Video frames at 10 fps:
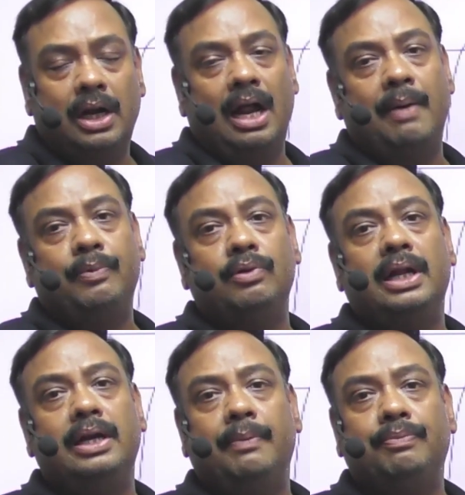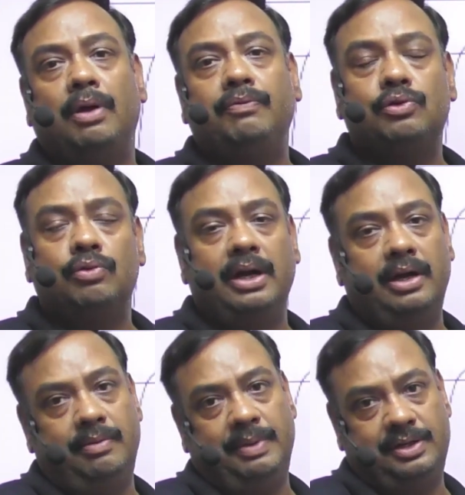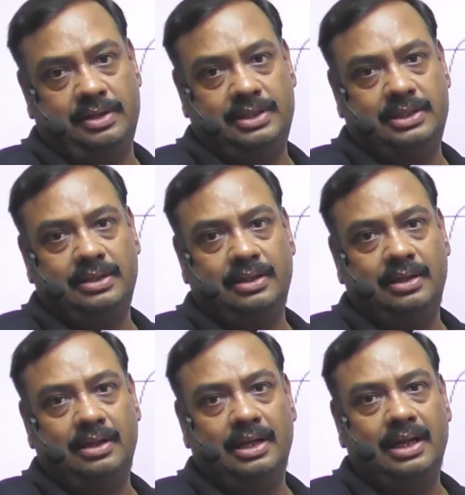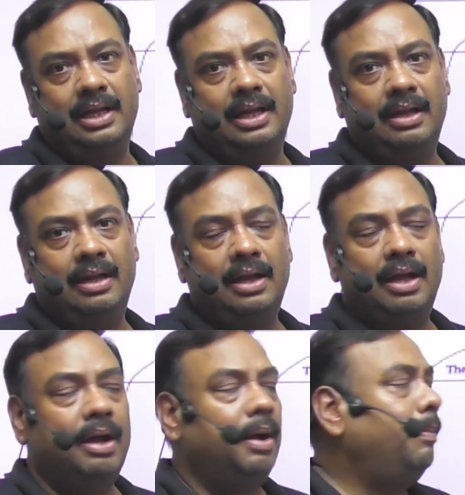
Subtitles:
up to the depth of 200 meters. But